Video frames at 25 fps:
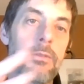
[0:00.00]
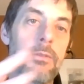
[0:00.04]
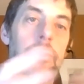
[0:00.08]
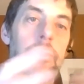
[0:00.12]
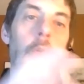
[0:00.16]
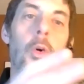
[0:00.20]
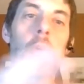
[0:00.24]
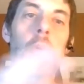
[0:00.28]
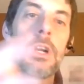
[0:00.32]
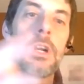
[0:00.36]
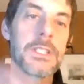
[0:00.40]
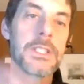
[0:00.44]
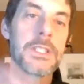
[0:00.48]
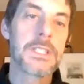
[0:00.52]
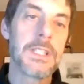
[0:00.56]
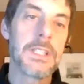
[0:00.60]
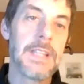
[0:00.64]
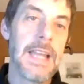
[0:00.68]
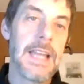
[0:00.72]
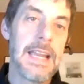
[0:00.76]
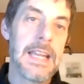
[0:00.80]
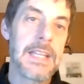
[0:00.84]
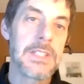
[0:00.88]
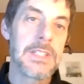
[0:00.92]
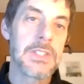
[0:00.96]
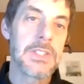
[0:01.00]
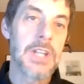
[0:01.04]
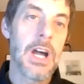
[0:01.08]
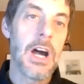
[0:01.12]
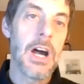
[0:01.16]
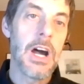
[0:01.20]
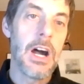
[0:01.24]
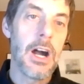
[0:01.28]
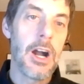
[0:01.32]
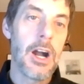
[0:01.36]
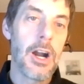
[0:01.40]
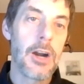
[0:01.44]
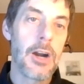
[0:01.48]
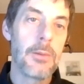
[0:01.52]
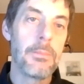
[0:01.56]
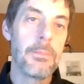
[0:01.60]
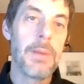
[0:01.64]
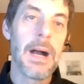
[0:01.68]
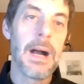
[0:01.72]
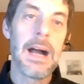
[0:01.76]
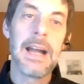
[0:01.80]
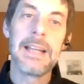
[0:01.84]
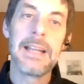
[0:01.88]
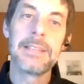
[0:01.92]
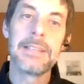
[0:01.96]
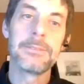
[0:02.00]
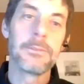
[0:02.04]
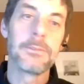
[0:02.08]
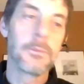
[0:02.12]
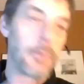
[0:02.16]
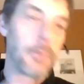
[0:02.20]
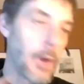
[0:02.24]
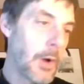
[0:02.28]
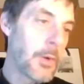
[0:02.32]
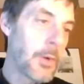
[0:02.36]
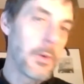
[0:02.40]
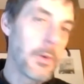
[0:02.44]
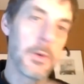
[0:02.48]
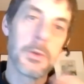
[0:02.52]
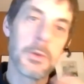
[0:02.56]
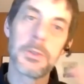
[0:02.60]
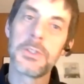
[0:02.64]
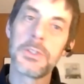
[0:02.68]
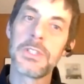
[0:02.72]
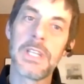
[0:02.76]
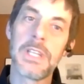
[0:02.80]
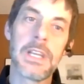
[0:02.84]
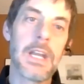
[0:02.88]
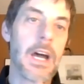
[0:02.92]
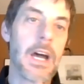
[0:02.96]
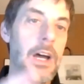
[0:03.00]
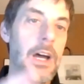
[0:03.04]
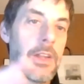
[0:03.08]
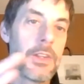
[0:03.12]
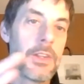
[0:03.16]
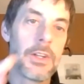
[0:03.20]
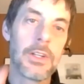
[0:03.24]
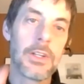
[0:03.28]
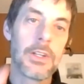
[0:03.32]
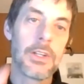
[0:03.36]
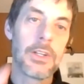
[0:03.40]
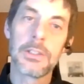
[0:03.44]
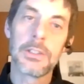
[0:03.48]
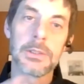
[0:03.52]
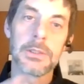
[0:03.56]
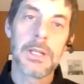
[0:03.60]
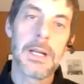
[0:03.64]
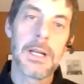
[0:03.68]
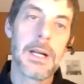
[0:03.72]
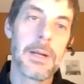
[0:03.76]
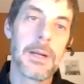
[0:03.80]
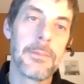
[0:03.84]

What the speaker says: forest lands are by roads and other,